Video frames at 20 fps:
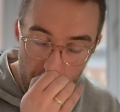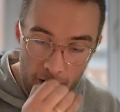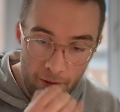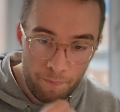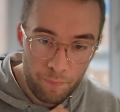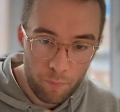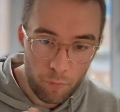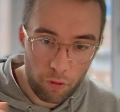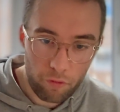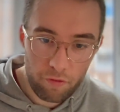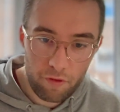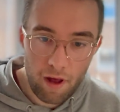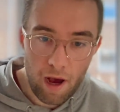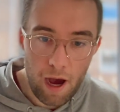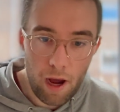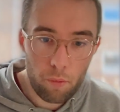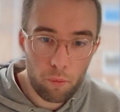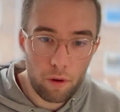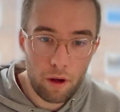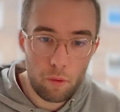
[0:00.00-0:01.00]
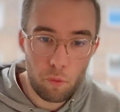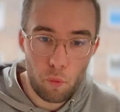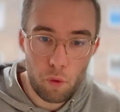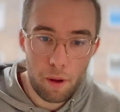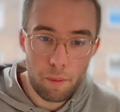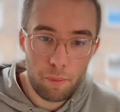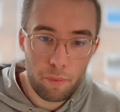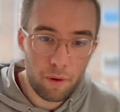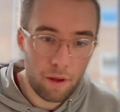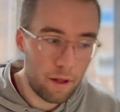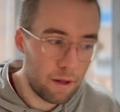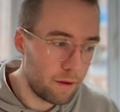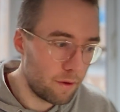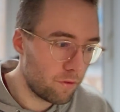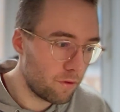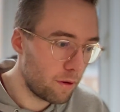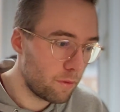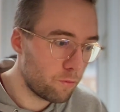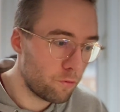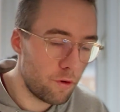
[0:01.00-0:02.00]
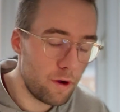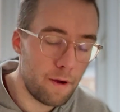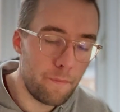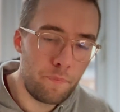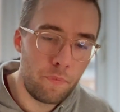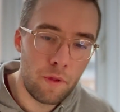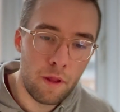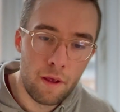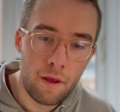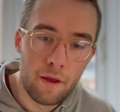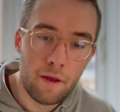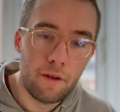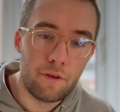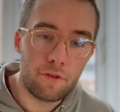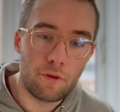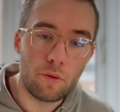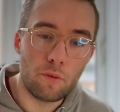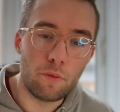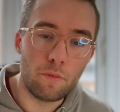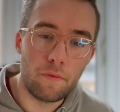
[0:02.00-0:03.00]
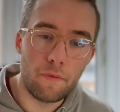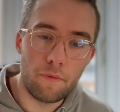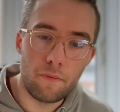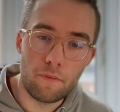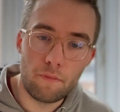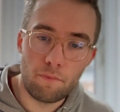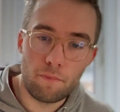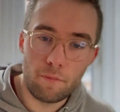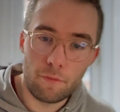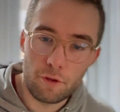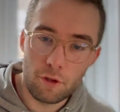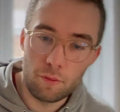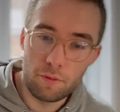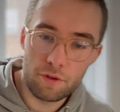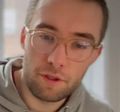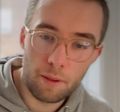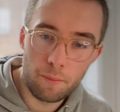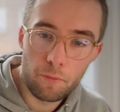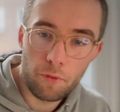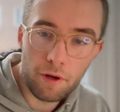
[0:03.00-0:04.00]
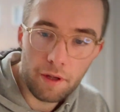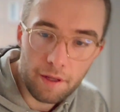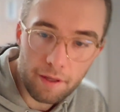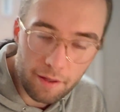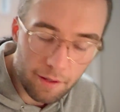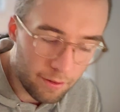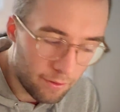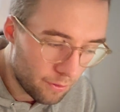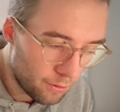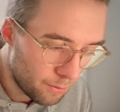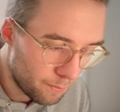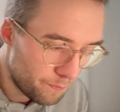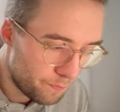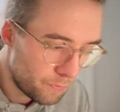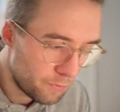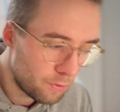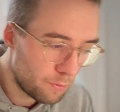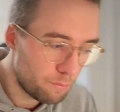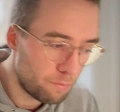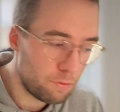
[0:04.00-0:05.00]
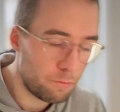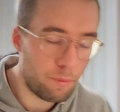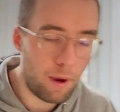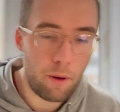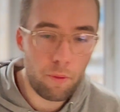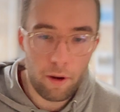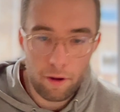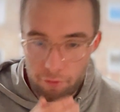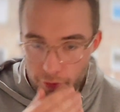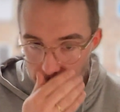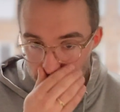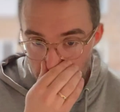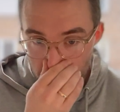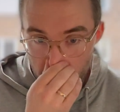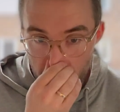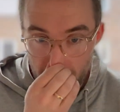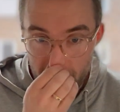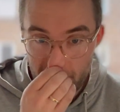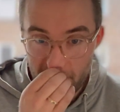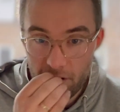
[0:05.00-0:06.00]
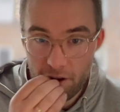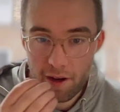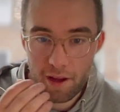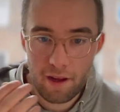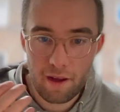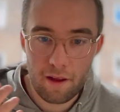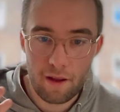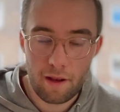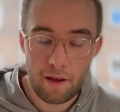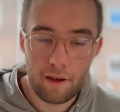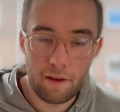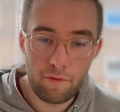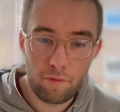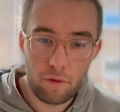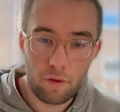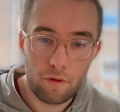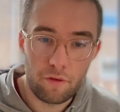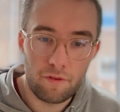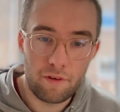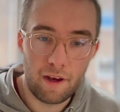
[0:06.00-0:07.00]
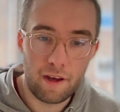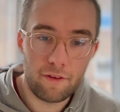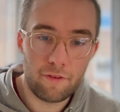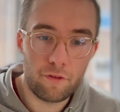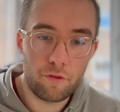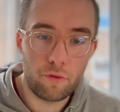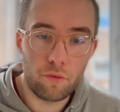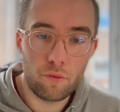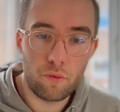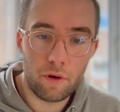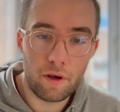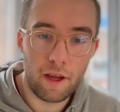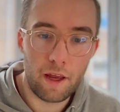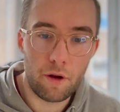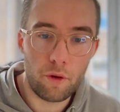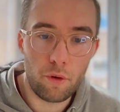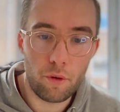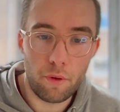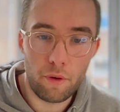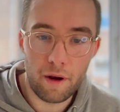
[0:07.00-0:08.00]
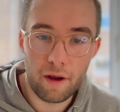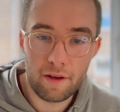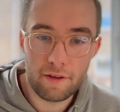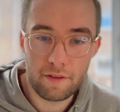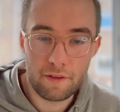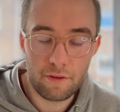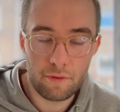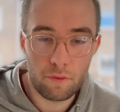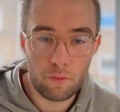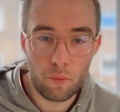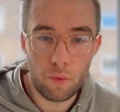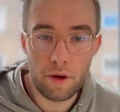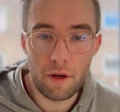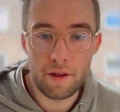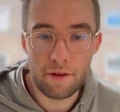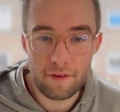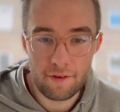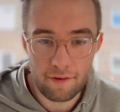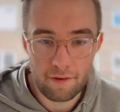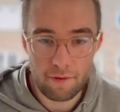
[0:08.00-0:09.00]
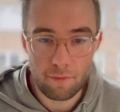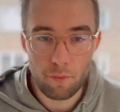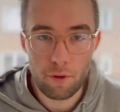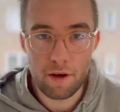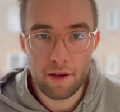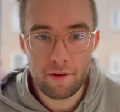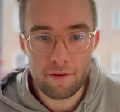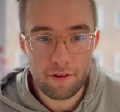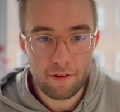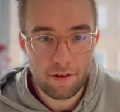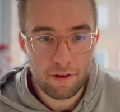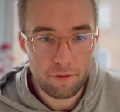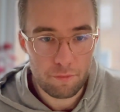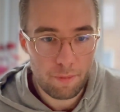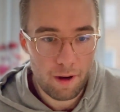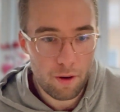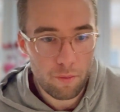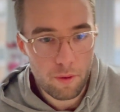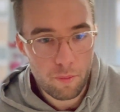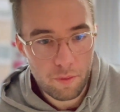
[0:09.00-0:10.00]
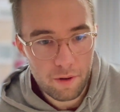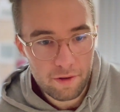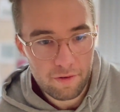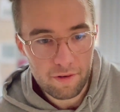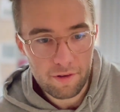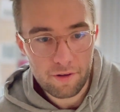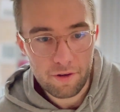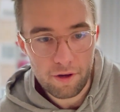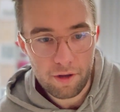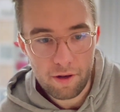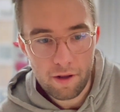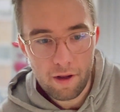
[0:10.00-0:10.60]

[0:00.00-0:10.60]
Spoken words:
both in hardware, web, and software. So in some way, spyware is also considered a difficult task to categorize. When is it spyware? When is it not?